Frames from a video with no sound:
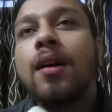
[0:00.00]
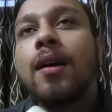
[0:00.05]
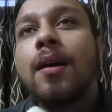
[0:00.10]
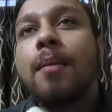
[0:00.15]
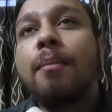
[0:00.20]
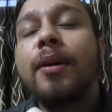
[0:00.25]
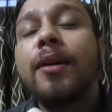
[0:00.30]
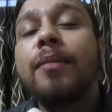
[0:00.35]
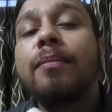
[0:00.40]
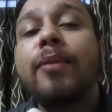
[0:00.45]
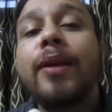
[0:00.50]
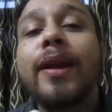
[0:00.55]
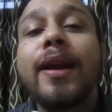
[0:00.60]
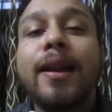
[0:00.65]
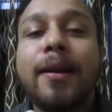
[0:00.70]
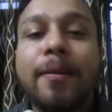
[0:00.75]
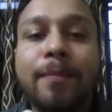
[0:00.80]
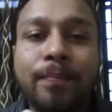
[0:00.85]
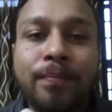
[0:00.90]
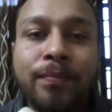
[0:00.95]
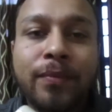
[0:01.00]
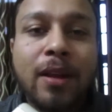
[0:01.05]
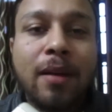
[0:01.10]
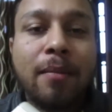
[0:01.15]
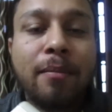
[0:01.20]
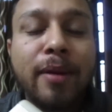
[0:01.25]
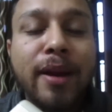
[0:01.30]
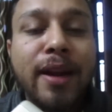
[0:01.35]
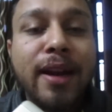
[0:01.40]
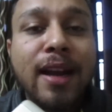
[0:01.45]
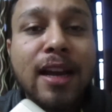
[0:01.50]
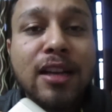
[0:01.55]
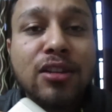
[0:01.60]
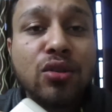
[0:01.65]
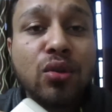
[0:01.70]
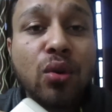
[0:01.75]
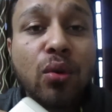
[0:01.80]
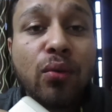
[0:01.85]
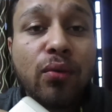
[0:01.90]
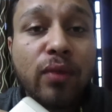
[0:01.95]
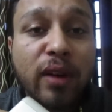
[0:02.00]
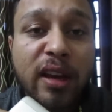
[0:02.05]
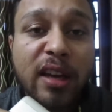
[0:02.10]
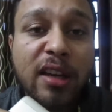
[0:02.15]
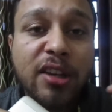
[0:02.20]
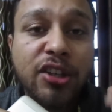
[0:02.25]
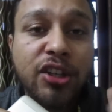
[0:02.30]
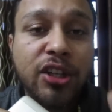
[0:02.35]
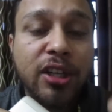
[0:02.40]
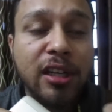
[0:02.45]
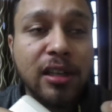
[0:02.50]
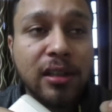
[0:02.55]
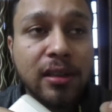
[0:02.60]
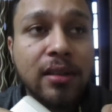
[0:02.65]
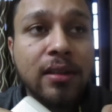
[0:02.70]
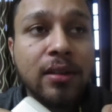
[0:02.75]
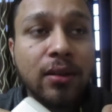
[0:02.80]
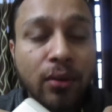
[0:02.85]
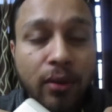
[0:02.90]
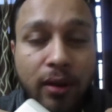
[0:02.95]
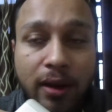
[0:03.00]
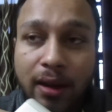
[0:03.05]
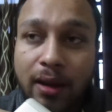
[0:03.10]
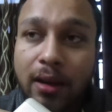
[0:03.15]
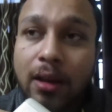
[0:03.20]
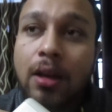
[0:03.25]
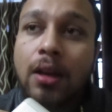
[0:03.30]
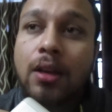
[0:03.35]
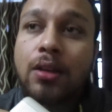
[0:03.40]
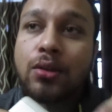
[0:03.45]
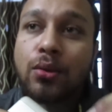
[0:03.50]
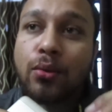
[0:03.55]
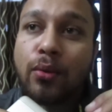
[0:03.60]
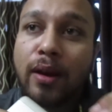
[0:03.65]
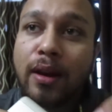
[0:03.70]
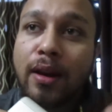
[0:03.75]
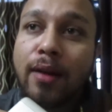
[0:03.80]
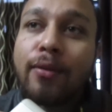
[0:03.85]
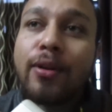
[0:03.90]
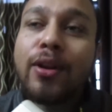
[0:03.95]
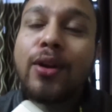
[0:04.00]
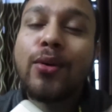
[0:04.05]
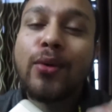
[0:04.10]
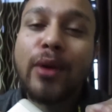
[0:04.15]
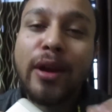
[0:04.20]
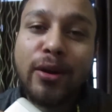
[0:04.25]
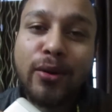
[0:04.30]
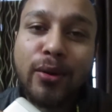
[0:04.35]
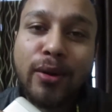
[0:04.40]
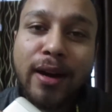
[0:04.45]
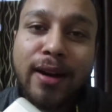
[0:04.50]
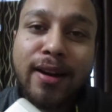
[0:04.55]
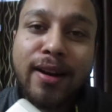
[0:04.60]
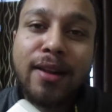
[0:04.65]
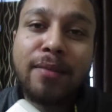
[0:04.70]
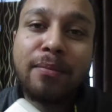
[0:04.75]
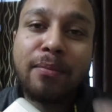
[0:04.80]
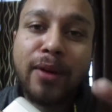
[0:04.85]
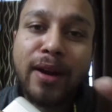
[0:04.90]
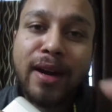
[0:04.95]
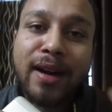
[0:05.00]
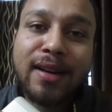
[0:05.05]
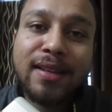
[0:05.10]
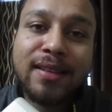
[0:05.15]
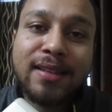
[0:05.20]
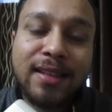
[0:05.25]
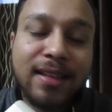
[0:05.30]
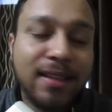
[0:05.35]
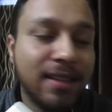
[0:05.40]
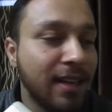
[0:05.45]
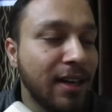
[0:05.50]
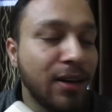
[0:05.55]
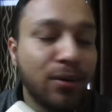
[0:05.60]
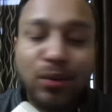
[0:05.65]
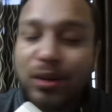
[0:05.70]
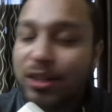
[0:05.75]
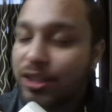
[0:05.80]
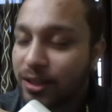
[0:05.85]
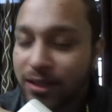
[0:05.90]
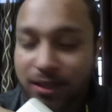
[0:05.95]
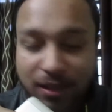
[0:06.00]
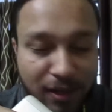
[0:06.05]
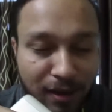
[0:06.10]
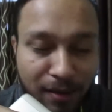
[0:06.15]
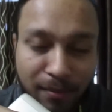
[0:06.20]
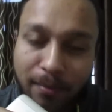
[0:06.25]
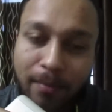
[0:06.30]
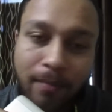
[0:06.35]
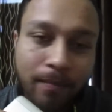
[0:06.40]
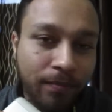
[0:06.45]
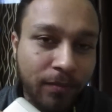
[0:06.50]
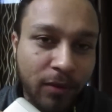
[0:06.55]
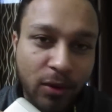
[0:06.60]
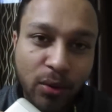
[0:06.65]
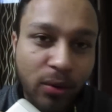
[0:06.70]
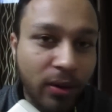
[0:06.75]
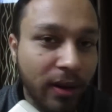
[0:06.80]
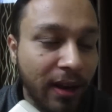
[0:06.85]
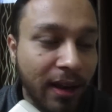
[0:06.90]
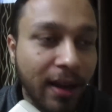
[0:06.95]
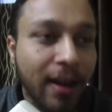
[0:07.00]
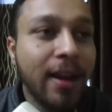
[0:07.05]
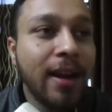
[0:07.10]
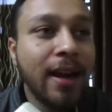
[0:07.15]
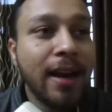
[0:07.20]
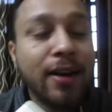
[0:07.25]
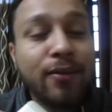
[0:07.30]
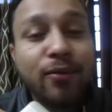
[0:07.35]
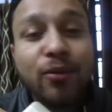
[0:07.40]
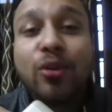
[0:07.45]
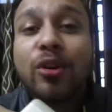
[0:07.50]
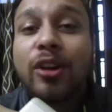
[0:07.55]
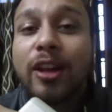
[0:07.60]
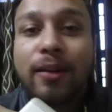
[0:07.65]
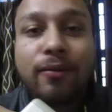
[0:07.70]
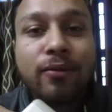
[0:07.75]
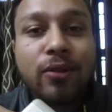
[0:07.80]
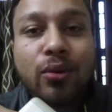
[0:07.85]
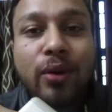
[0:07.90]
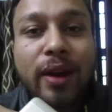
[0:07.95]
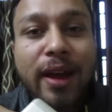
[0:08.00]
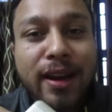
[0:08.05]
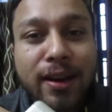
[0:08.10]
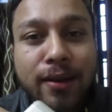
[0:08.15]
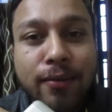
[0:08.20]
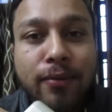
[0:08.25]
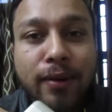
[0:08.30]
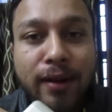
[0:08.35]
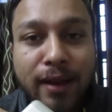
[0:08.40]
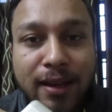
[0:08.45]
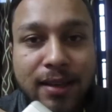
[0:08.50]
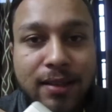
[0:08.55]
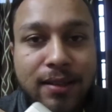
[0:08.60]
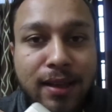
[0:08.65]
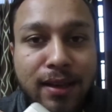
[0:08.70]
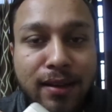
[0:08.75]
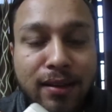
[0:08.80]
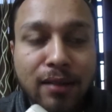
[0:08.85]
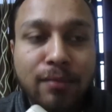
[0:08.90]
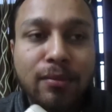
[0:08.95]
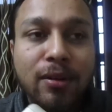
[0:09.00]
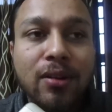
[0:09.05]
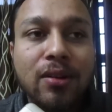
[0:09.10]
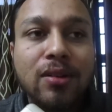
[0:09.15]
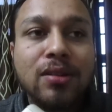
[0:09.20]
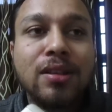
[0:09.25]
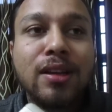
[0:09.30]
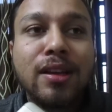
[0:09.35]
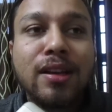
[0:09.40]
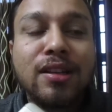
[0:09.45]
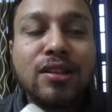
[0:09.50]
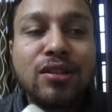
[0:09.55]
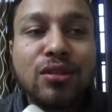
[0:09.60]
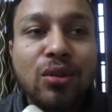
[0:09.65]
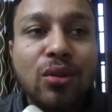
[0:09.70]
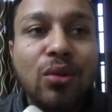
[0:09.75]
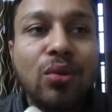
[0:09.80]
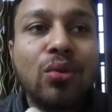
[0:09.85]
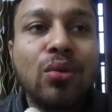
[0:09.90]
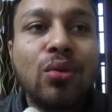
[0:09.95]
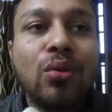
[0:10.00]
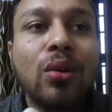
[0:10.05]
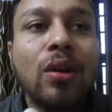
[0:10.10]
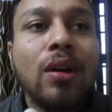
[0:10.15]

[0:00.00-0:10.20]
but brain brain has no fucking shields okay so whenever you're going to get any brain disease it will just come okay it won't give you any fucking signal because there is no